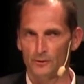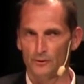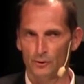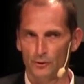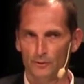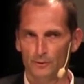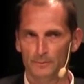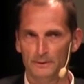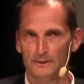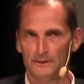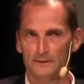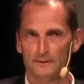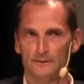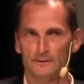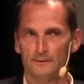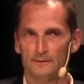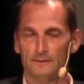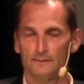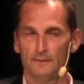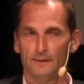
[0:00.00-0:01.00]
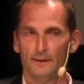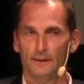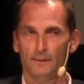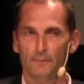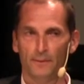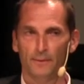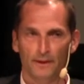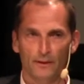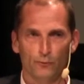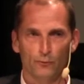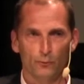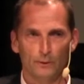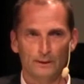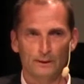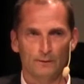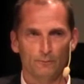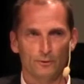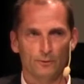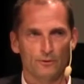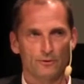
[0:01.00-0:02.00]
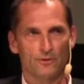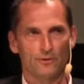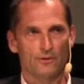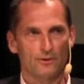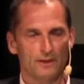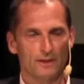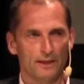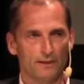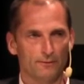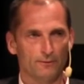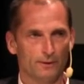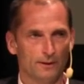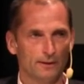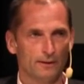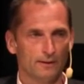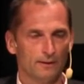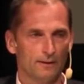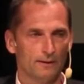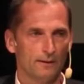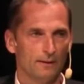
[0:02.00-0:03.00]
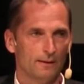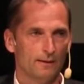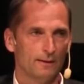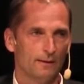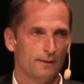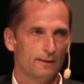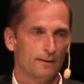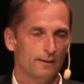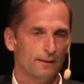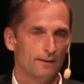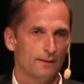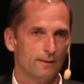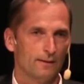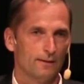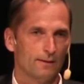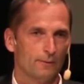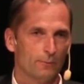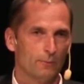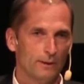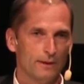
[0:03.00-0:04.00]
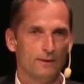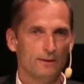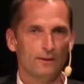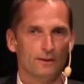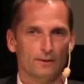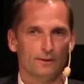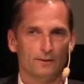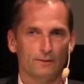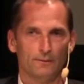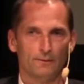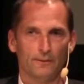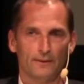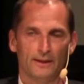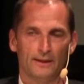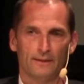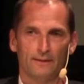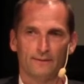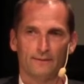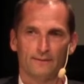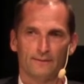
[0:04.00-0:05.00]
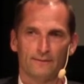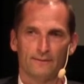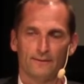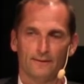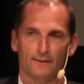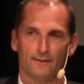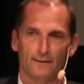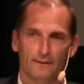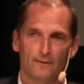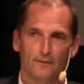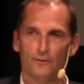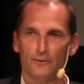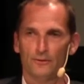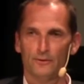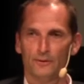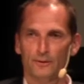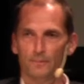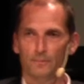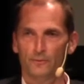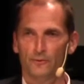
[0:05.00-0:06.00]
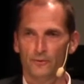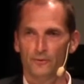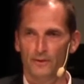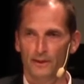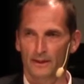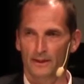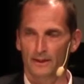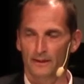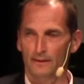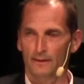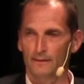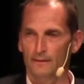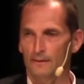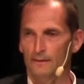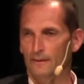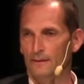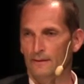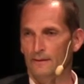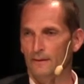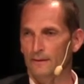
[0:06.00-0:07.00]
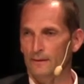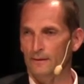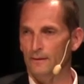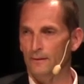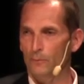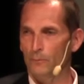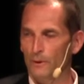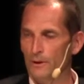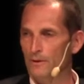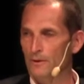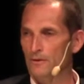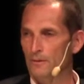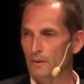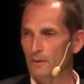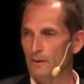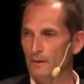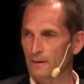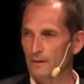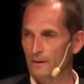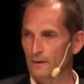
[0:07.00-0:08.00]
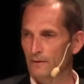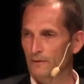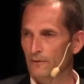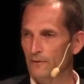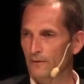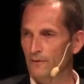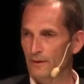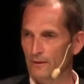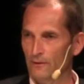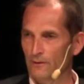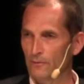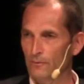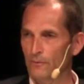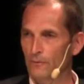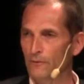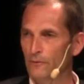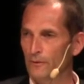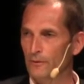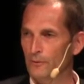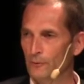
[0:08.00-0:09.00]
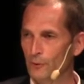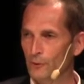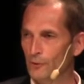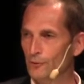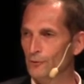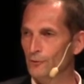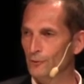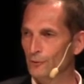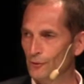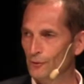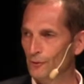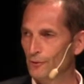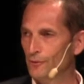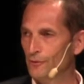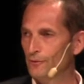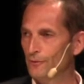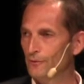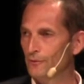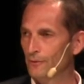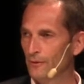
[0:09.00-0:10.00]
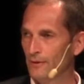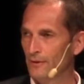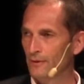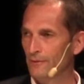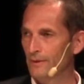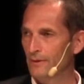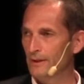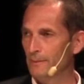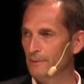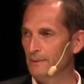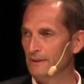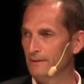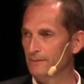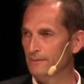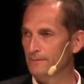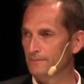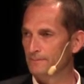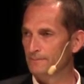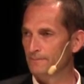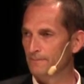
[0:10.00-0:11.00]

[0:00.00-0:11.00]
Good business. But as well, what is scary, we know that in Europe today, we are doing things that is also not good for the environment.